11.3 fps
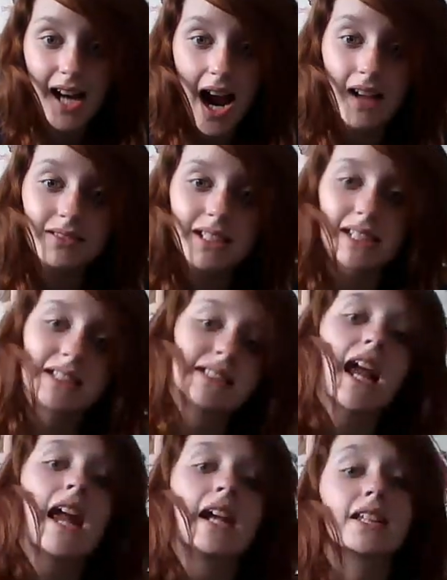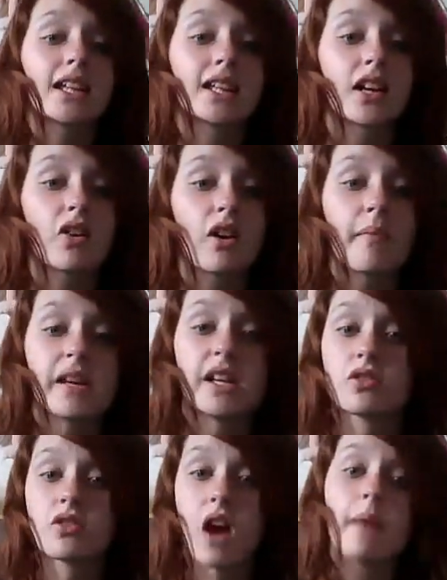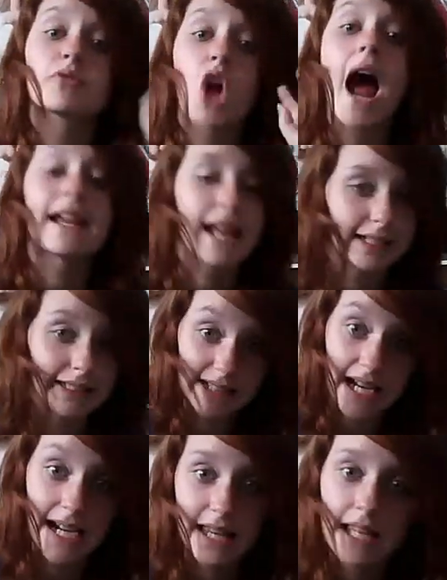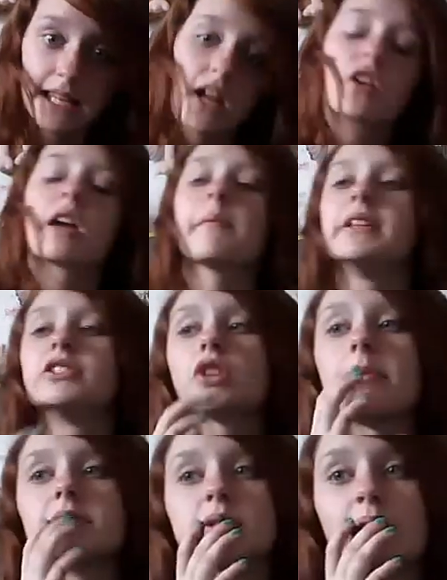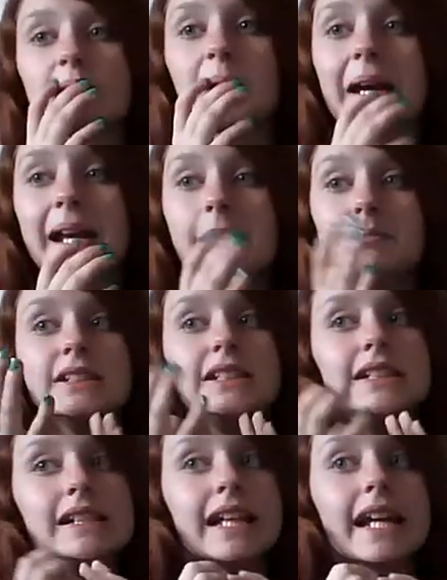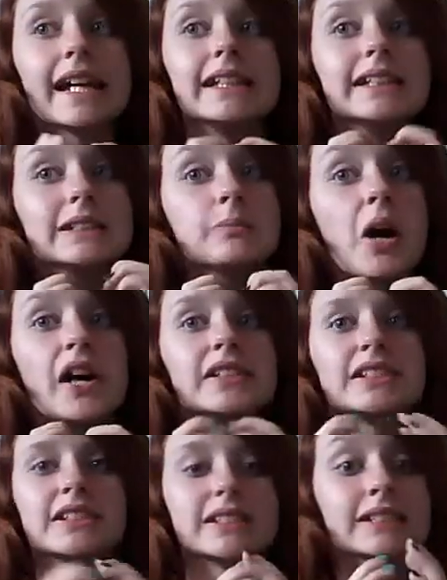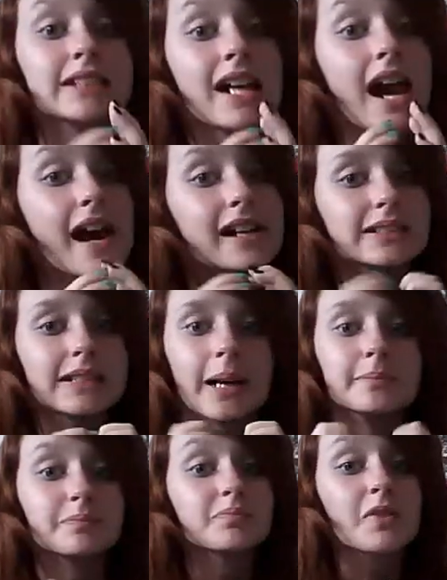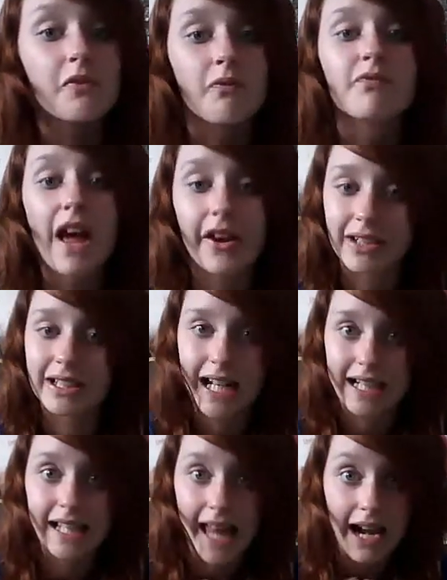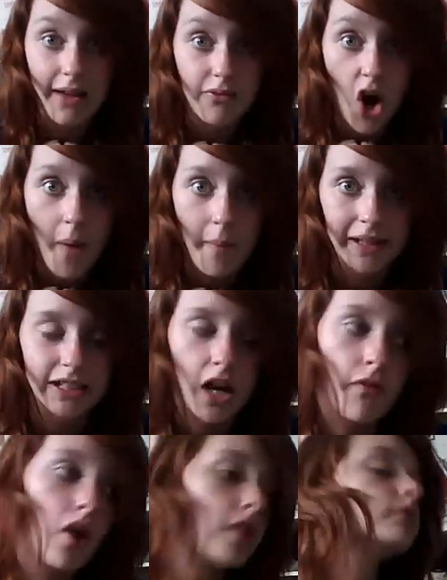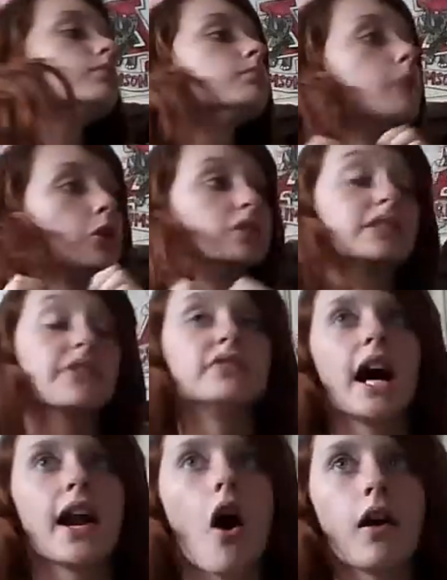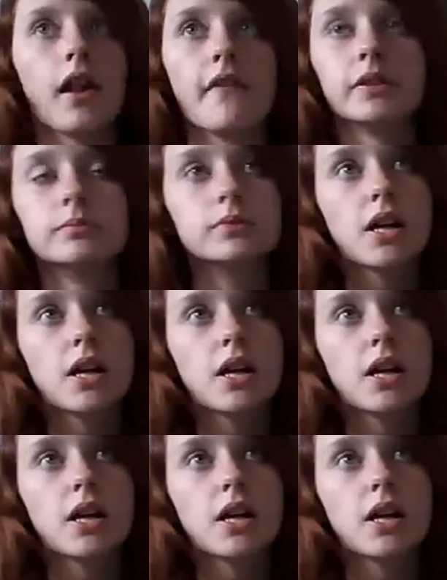I'm not gonna say anything that'll get me in trouble. I'm trying not to say anything that'll get me in trouble. That's why I keep taking these pauses. I'm very lucky that I've caught myself on most, if not all of them.